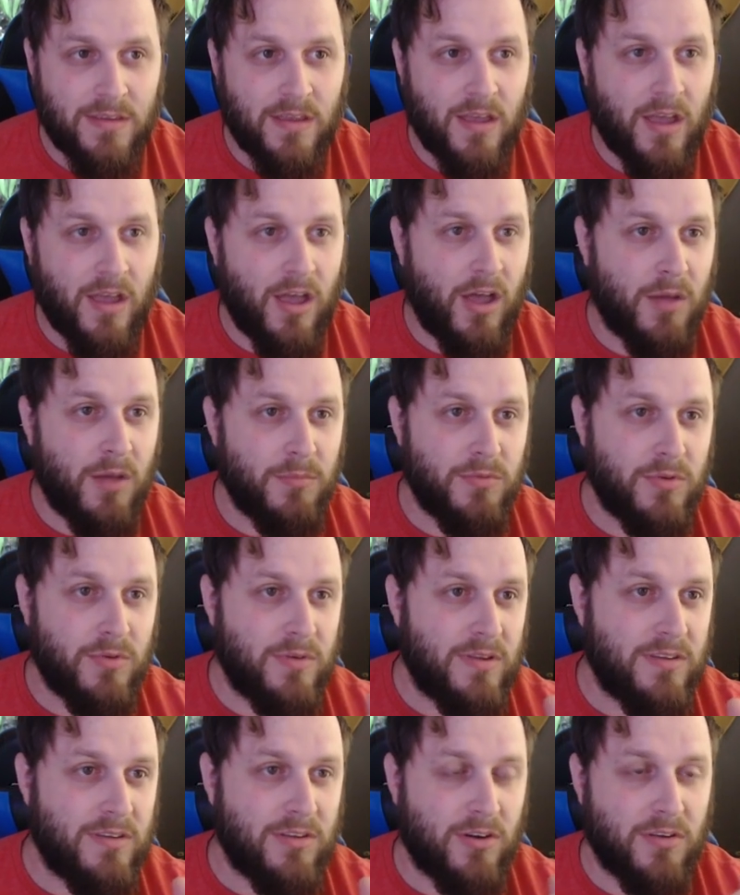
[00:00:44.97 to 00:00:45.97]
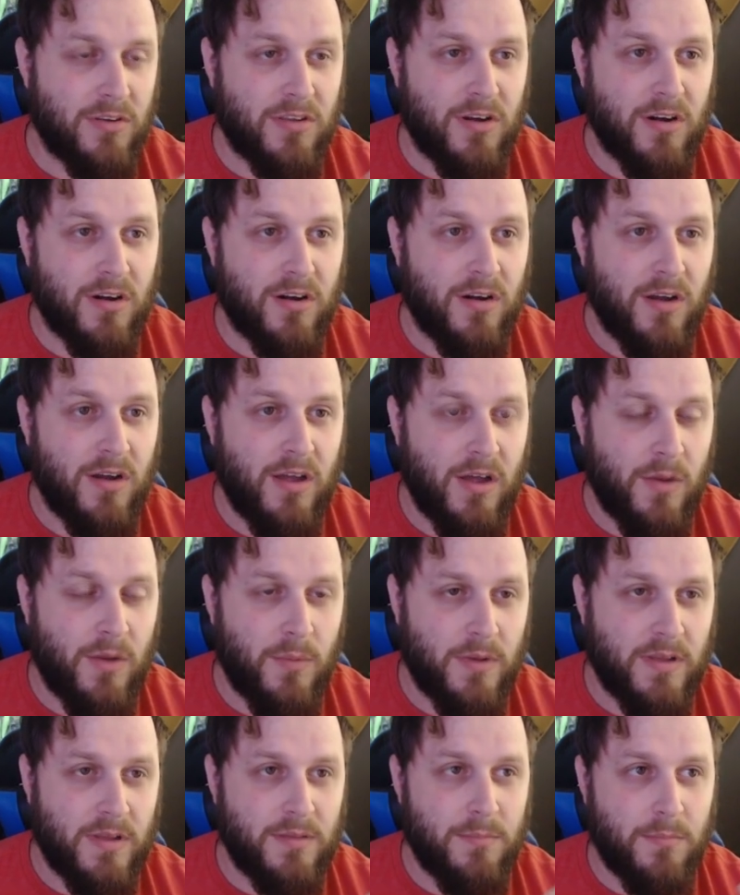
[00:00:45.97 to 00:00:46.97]
Um, so these are their
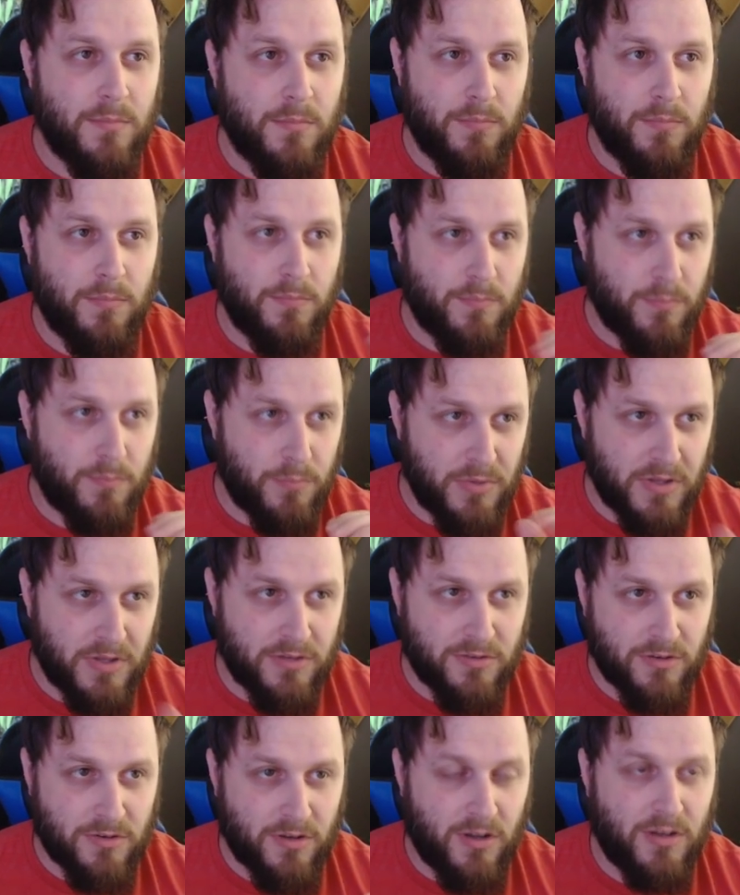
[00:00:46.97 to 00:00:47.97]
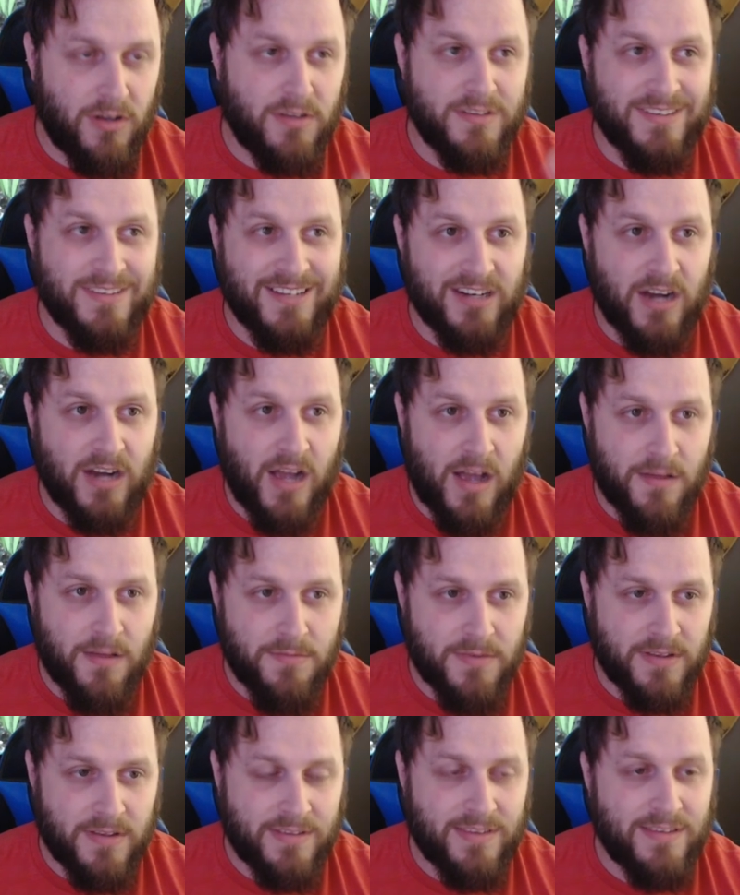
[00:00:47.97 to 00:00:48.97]
what Blizzard calls their hot
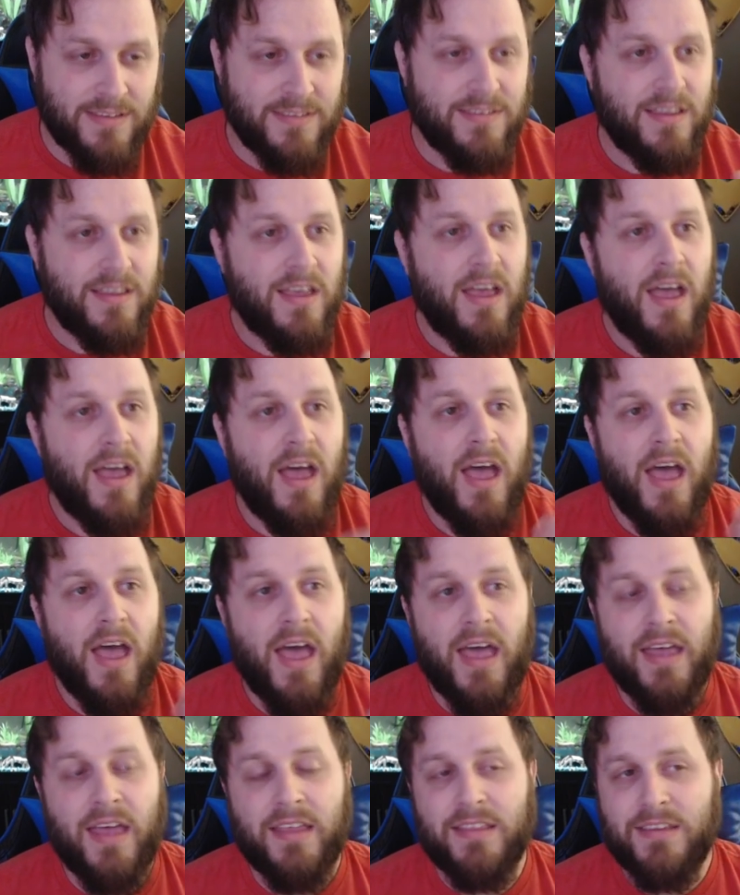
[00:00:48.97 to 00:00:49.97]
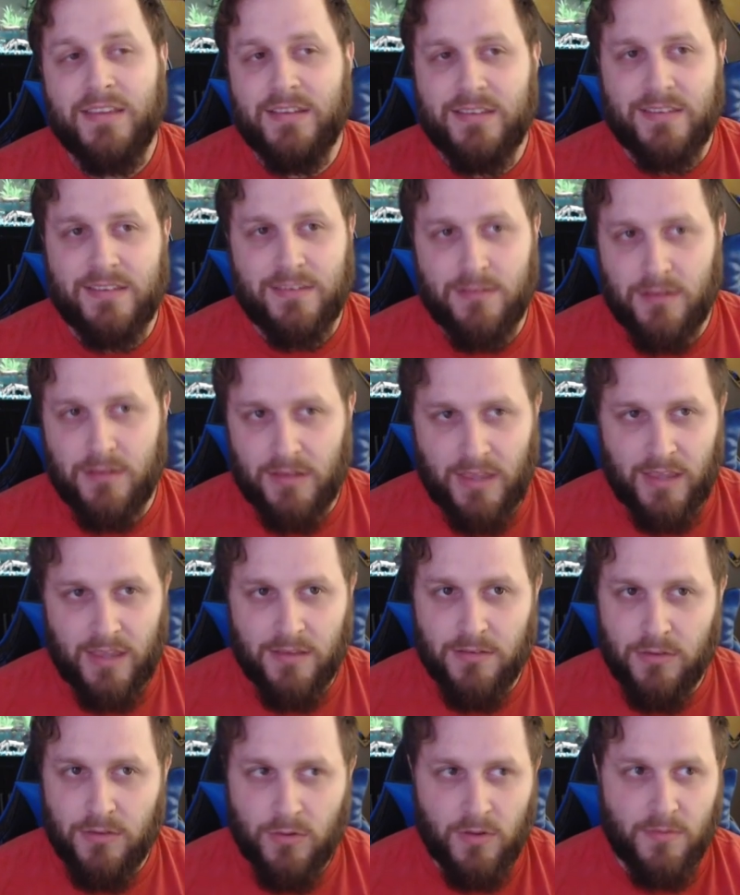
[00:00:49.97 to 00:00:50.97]
fixes, and this again
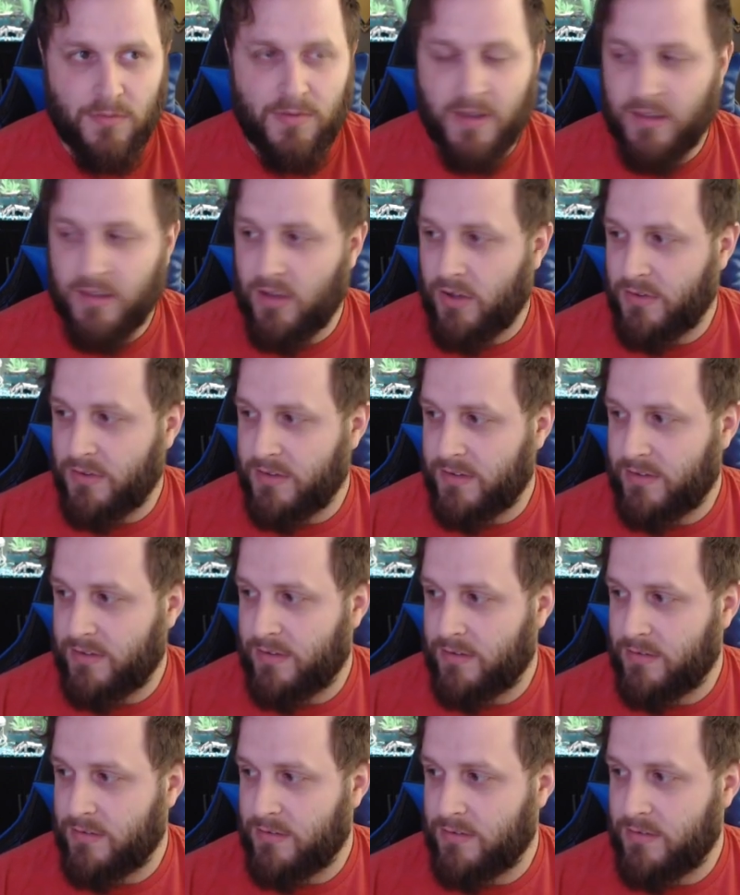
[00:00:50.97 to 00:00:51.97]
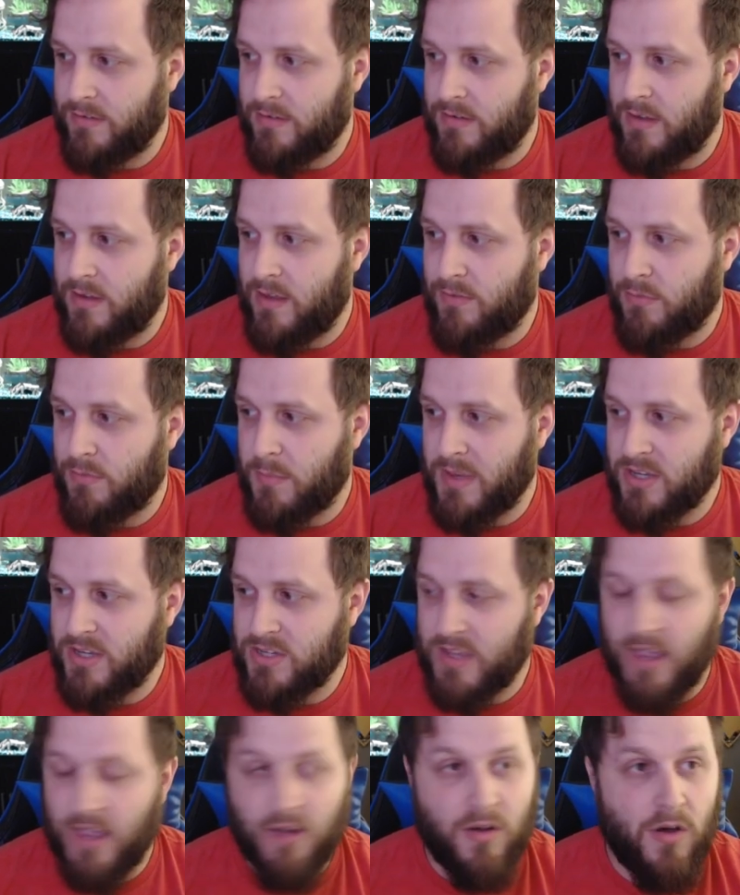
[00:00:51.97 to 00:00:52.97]
you can find all this information
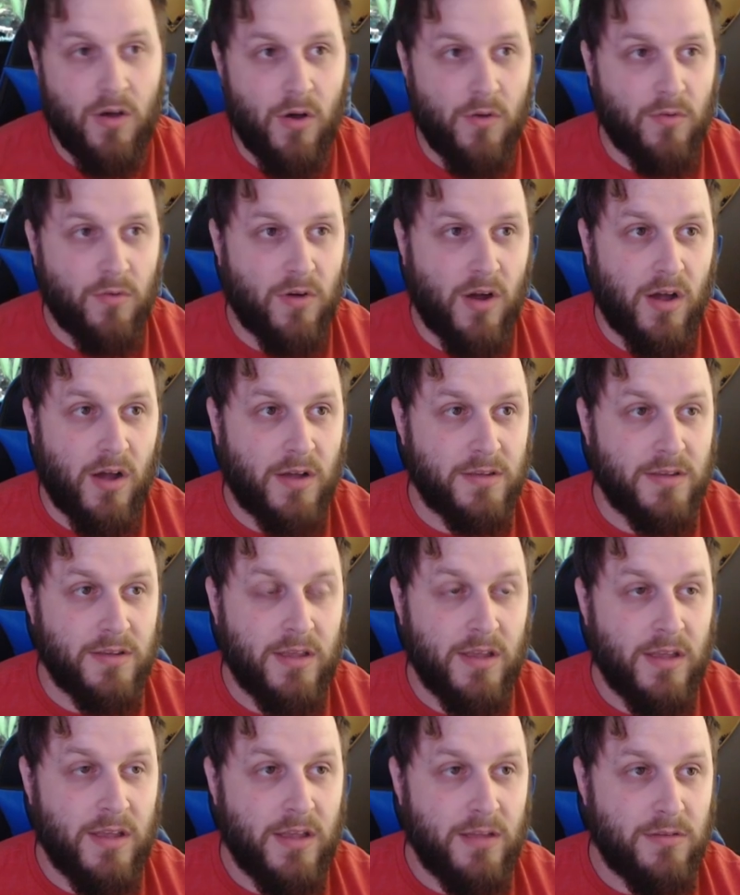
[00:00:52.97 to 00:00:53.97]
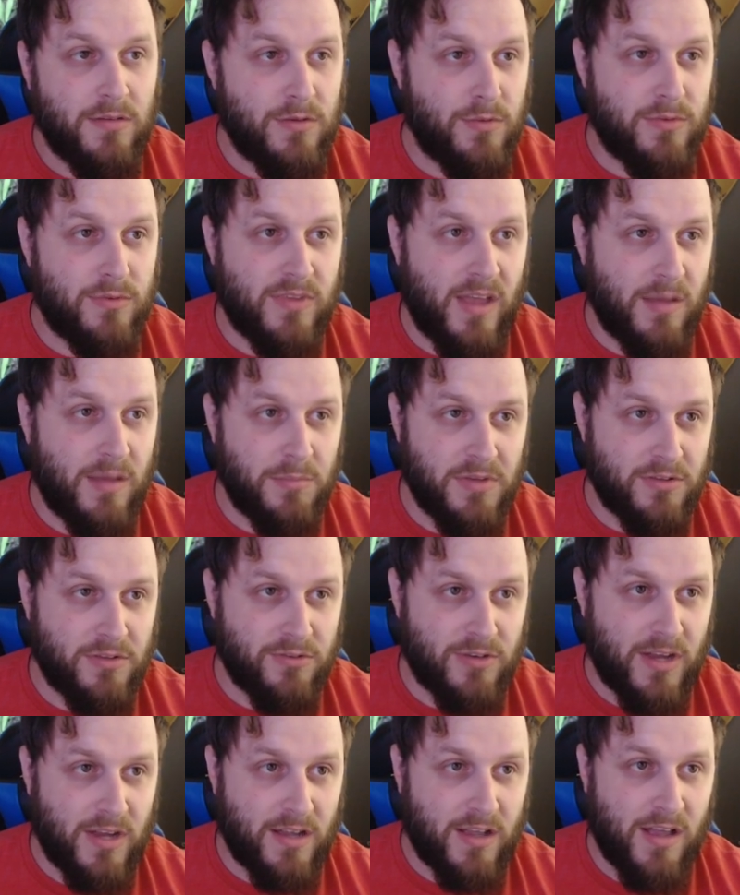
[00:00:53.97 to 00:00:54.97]
out over on
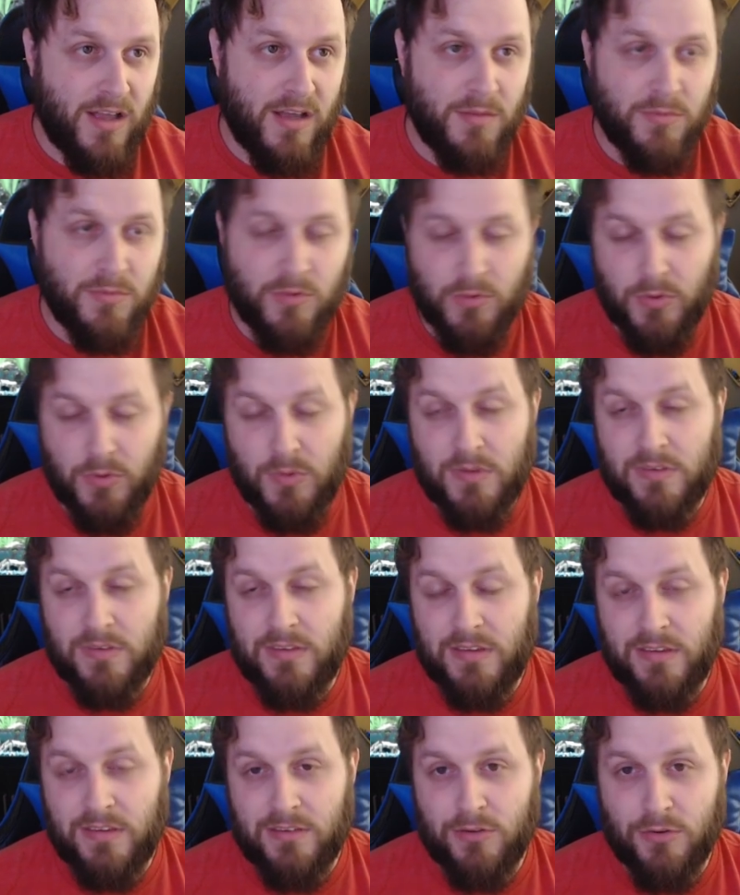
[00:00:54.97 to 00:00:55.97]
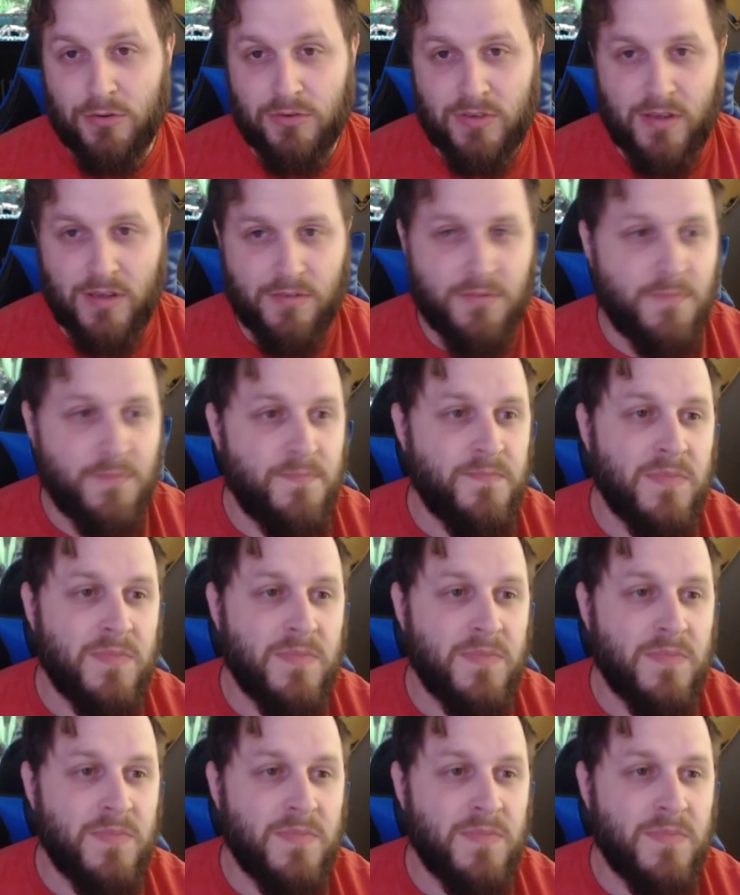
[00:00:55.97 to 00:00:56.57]
news.blizzard.com so you can see this yourself.